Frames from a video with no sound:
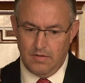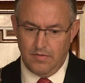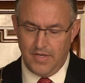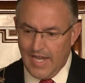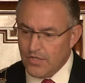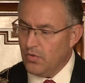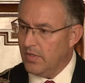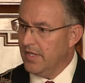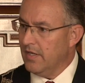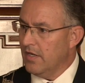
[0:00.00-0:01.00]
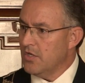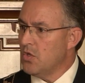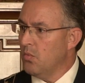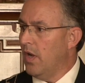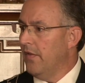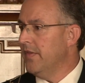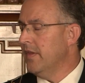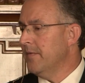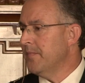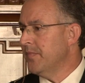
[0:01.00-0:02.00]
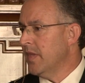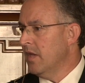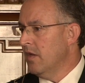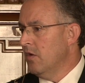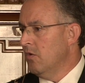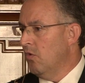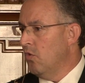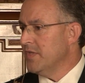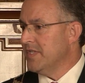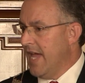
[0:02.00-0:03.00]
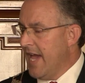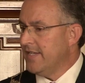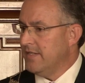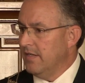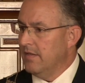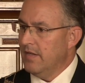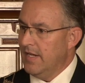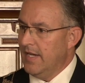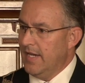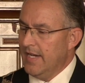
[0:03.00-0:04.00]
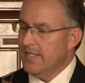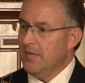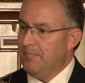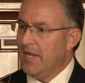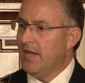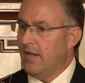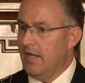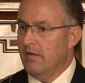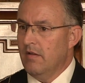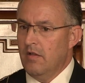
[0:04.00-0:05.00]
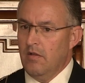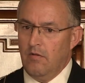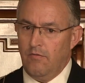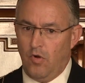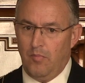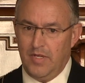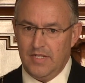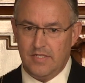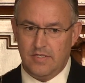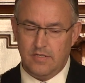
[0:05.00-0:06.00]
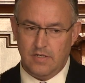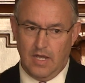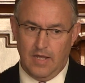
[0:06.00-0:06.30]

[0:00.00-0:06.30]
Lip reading: natural leader is the one who is acting independently from his